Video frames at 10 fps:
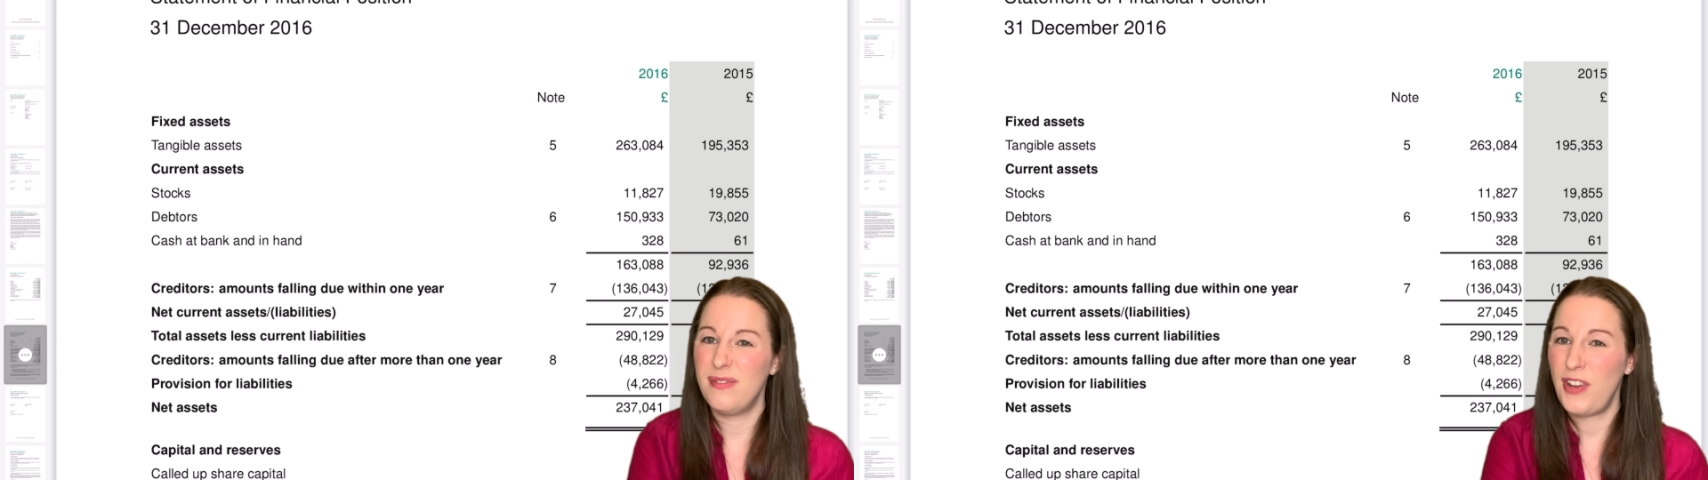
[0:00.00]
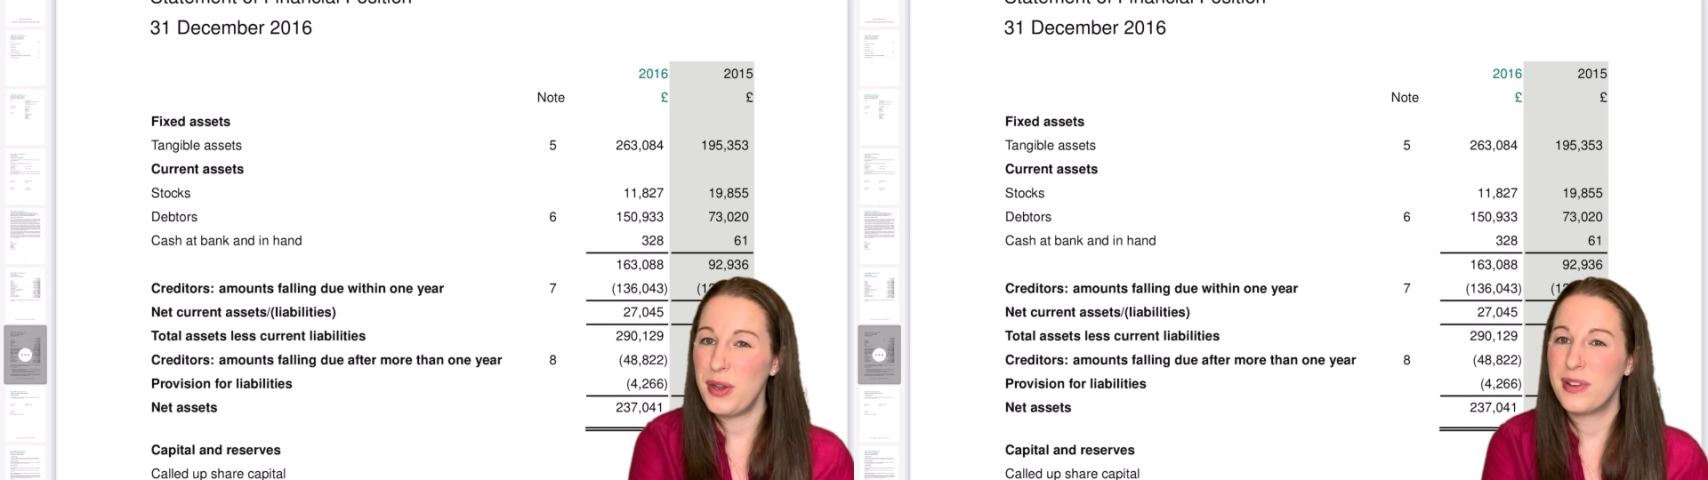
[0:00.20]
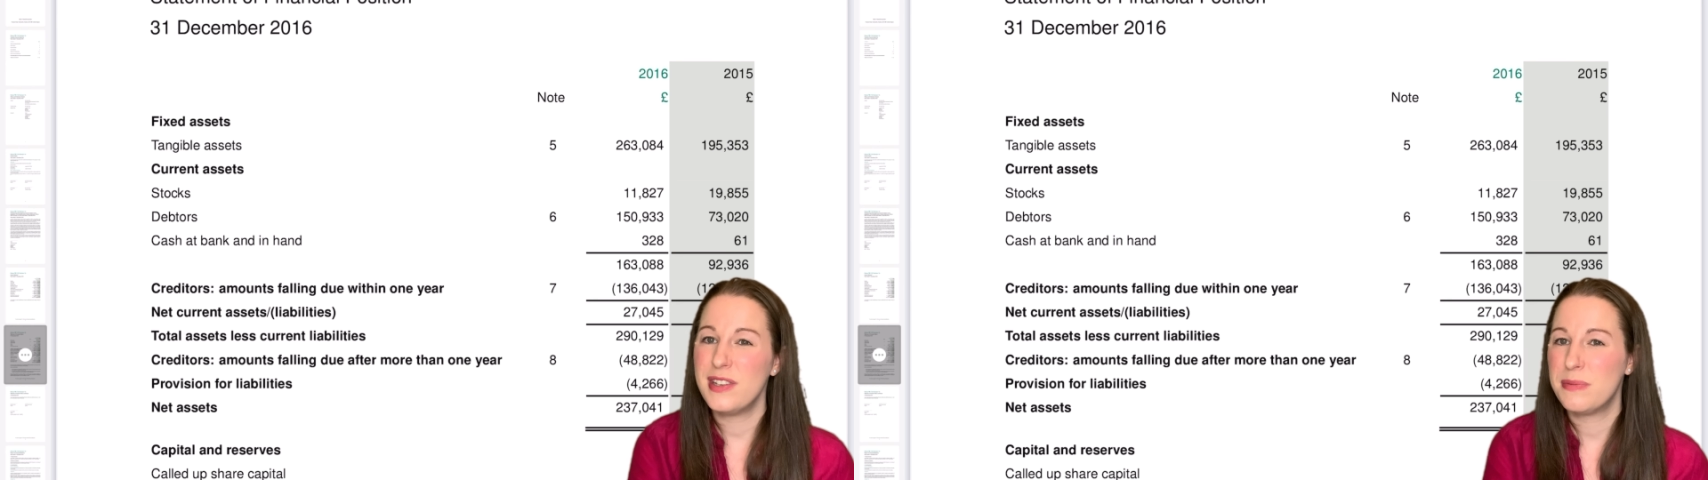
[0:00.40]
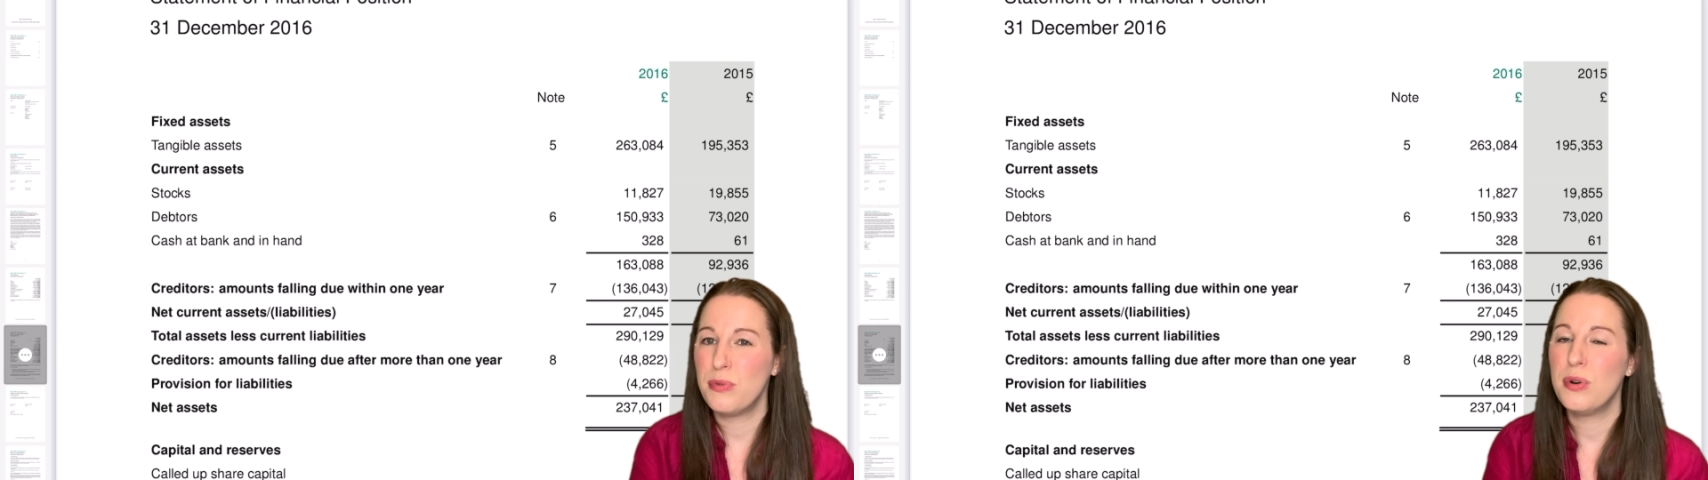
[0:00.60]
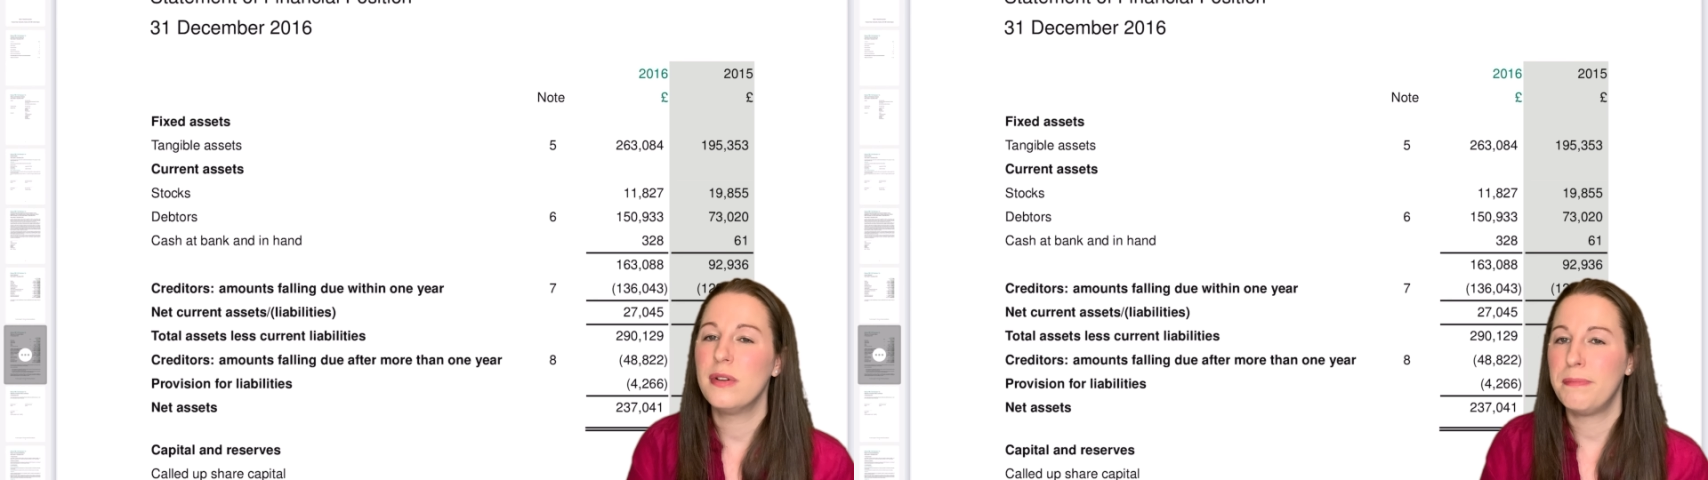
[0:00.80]
focus,
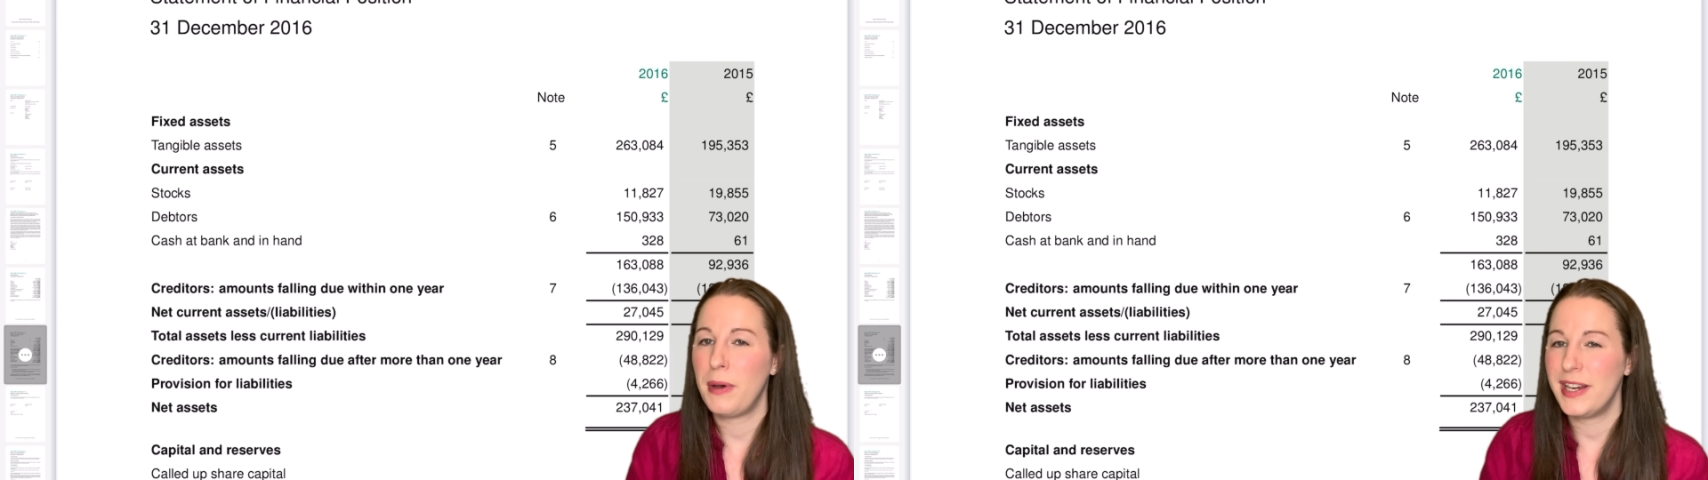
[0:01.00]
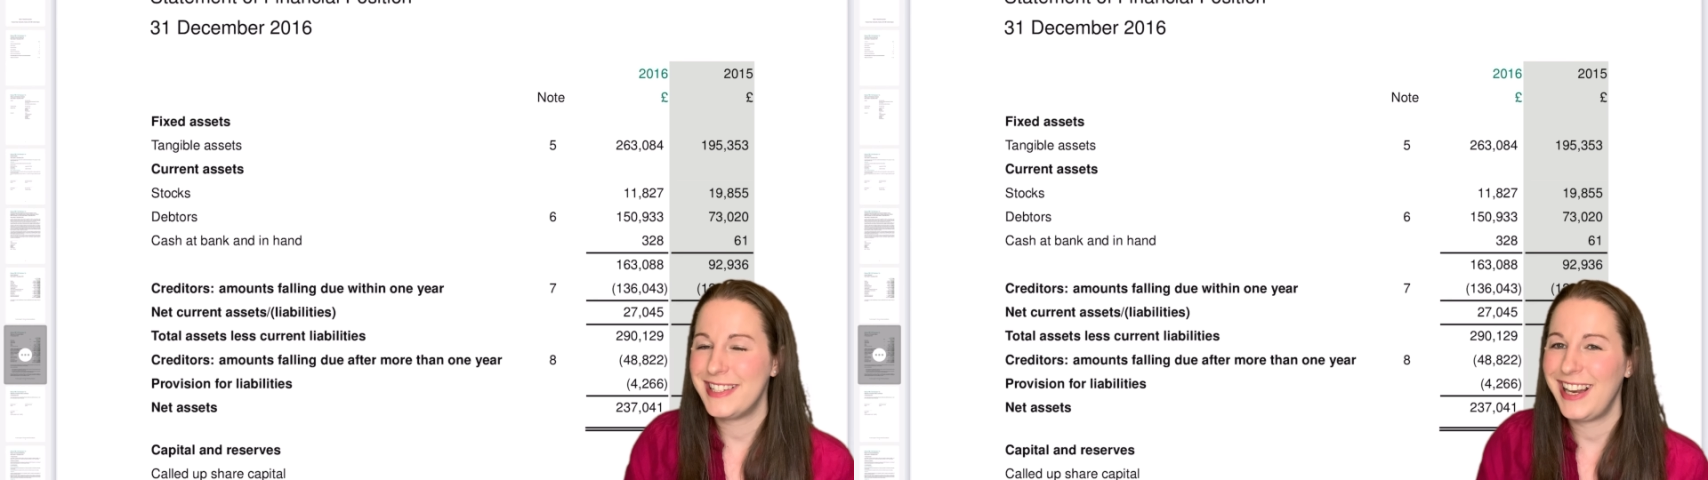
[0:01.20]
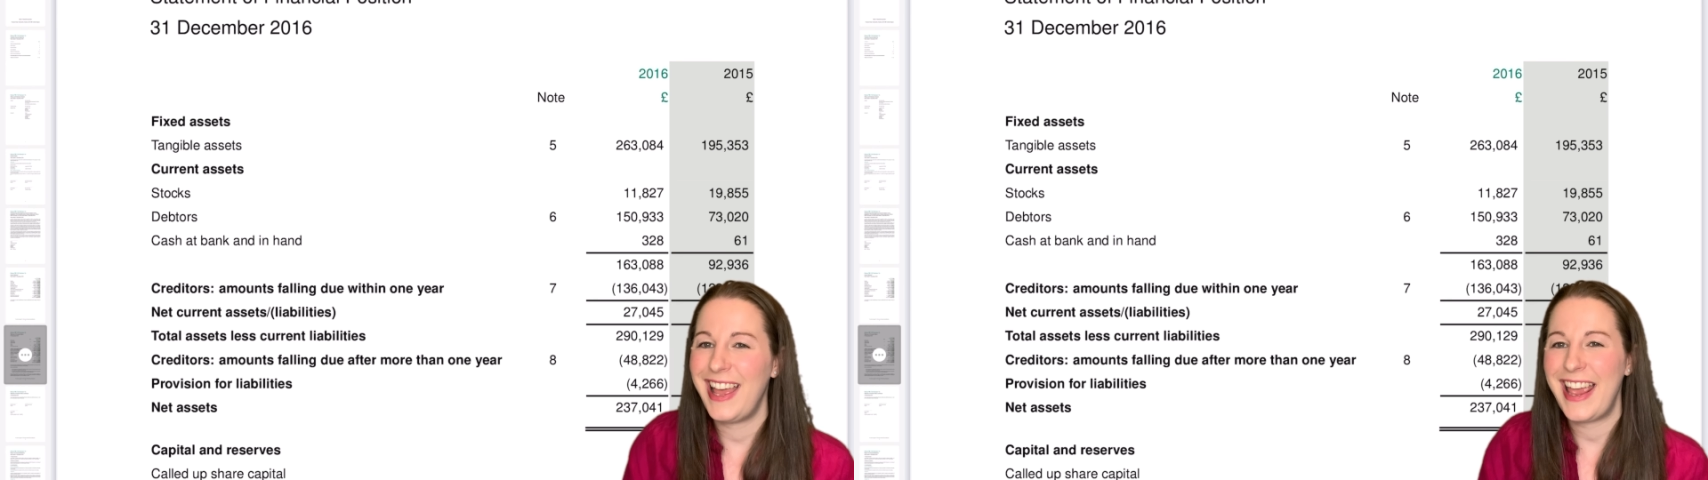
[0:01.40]
more buy-to-let,